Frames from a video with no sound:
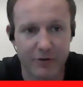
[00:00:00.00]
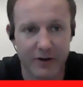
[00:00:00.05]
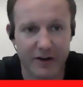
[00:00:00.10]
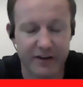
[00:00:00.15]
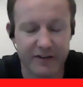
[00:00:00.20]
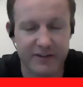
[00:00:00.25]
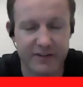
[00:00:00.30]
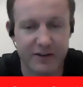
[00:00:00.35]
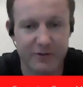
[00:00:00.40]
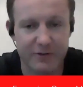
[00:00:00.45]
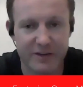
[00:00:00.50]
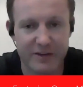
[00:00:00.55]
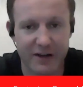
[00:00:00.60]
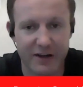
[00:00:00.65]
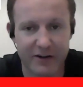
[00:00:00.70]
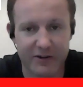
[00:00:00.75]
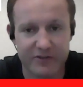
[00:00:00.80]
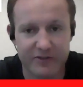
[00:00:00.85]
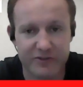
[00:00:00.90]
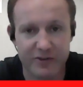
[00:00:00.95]
kids out
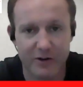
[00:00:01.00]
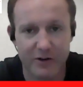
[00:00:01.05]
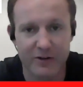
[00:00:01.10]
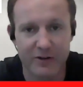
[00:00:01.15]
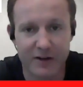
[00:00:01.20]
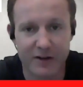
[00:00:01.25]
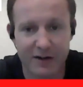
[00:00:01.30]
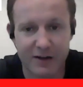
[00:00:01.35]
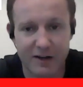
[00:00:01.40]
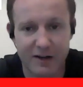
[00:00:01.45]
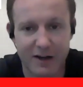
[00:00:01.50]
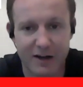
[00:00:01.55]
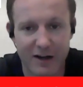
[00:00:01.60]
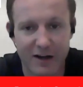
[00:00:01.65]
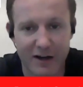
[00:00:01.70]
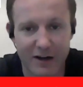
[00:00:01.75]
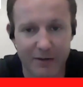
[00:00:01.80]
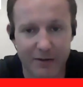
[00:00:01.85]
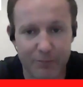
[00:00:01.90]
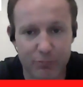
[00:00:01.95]
there. So
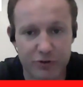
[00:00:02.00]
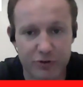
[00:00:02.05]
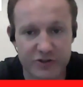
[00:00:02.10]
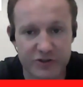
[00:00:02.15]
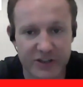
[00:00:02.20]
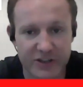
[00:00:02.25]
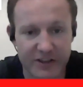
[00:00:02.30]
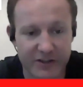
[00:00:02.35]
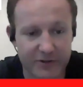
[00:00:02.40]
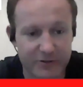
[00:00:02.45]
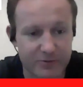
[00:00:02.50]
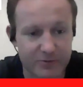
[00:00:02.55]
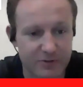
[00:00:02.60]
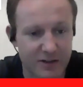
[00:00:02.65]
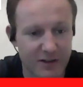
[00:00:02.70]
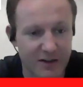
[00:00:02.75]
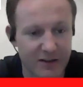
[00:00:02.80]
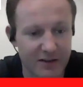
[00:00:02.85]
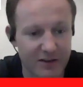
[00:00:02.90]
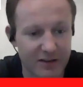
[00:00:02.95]
appreciate
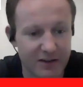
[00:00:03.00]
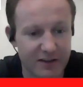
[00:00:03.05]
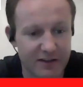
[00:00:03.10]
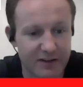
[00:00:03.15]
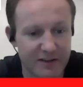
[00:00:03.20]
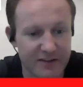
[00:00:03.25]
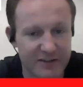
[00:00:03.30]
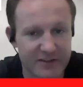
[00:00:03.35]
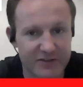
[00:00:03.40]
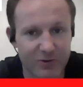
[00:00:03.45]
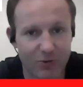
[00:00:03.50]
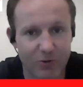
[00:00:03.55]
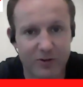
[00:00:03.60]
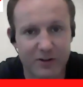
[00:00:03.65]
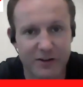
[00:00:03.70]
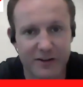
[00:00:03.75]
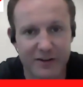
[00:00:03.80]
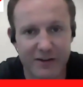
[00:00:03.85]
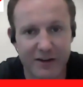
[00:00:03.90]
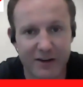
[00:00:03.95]
you leading this
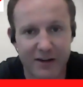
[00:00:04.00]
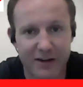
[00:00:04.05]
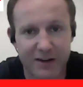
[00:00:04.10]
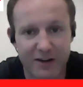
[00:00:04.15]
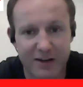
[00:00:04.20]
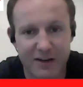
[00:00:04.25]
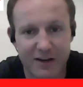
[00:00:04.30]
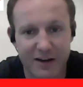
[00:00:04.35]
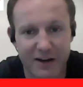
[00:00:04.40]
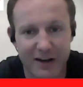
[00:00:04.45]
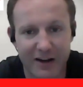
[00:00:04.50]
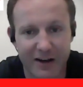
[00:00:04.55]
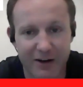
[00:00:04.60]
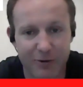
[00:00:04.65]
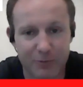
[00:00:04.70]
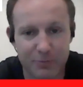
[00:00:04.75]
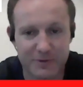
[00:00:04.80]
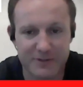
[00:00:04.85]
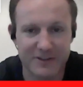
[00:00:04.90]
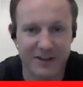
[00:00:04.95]
story, and
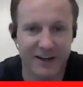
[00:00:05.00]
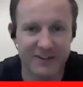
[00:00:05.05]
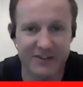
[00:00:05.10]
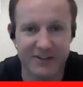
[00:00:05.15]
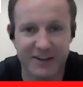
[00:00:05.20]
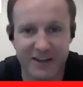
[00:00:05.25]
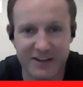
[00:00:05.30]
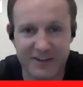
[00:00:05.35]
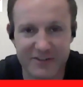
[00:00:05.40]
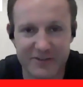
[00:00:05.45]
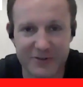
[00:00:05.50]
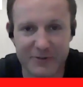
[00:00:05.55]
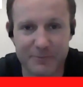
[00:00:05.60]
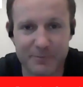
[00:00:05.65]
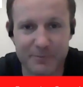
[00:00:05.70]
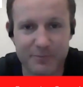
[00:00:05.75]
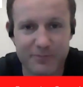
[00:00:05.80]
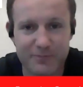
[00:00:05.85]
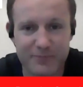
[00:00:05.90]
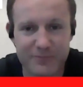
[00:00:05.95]
hope to talk to you again soon.